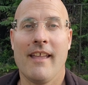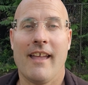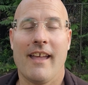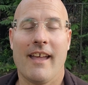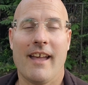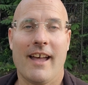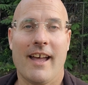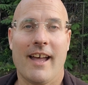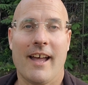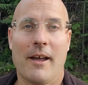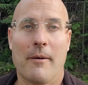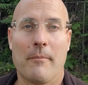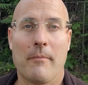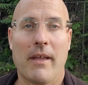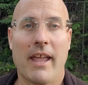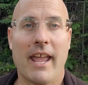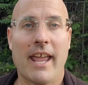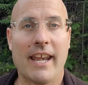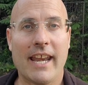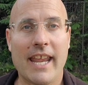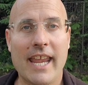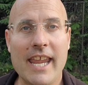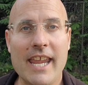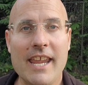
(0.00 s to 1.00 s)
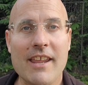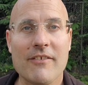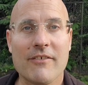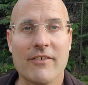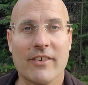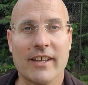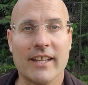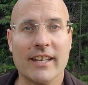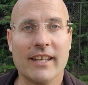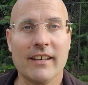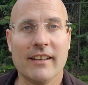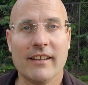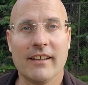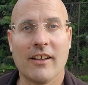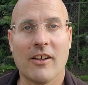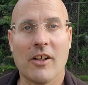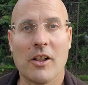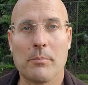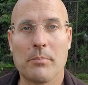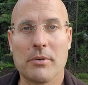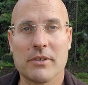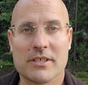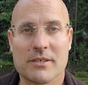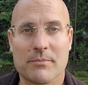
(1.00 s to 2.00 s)
And even
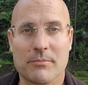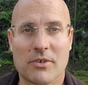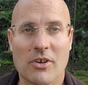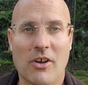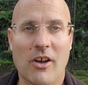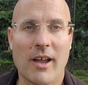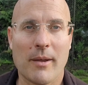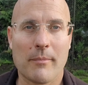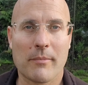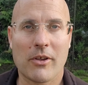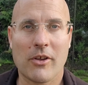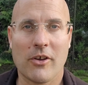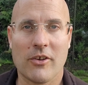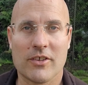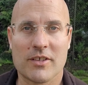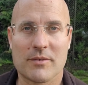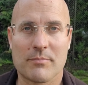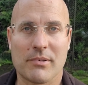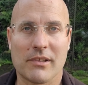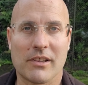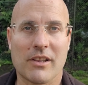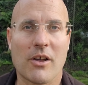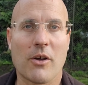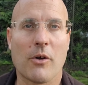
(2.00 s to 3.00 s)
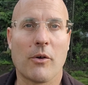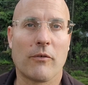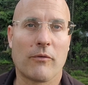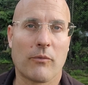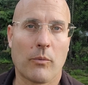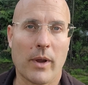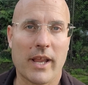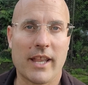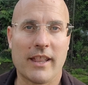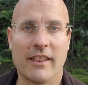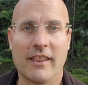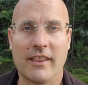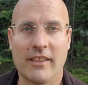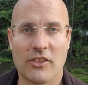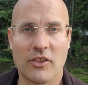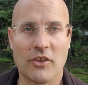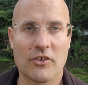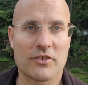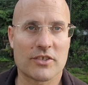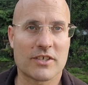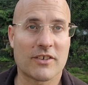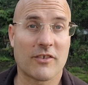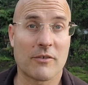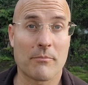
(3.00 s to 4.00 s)
I'll put some time codes below of when
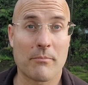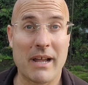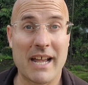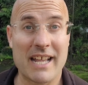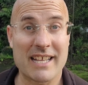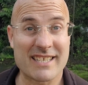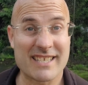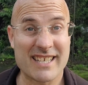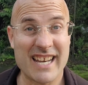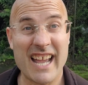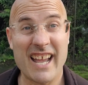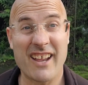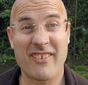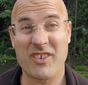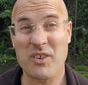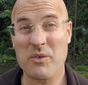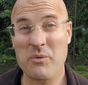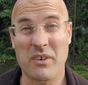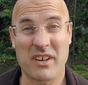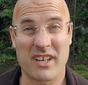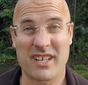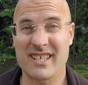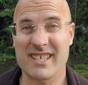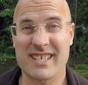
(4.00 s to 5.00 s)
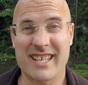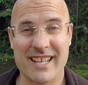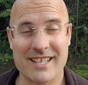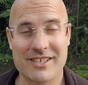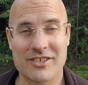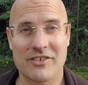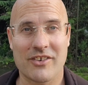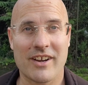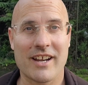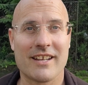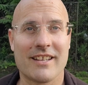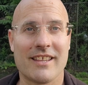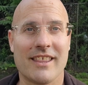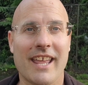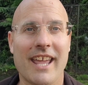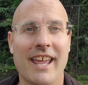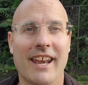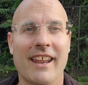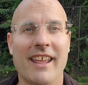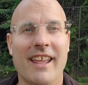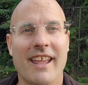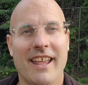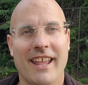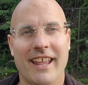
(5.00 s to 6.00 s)
those different parts start if you want to just get straight to that,
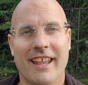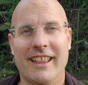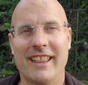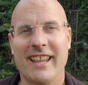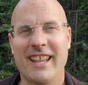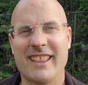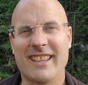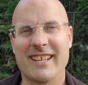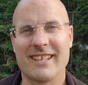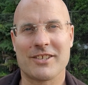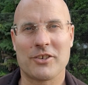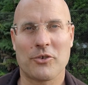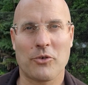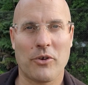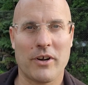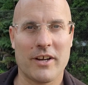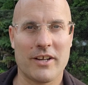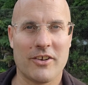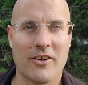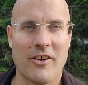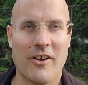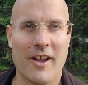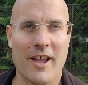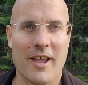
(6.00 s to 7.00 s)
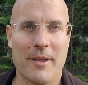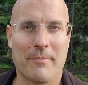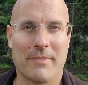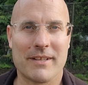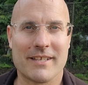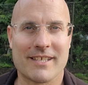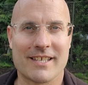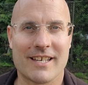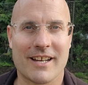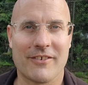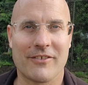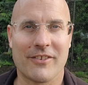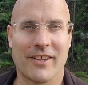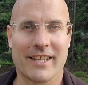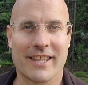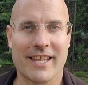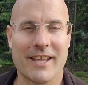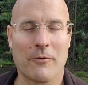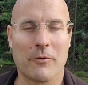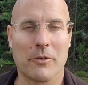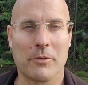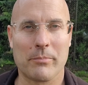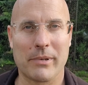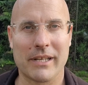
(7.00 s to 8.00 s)
and then the story time and stuff like
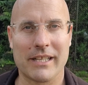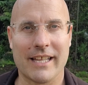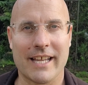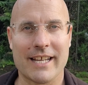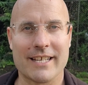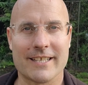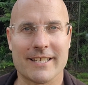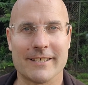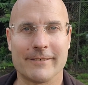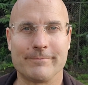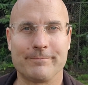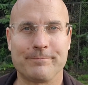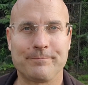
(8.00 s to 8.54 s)
that will be later.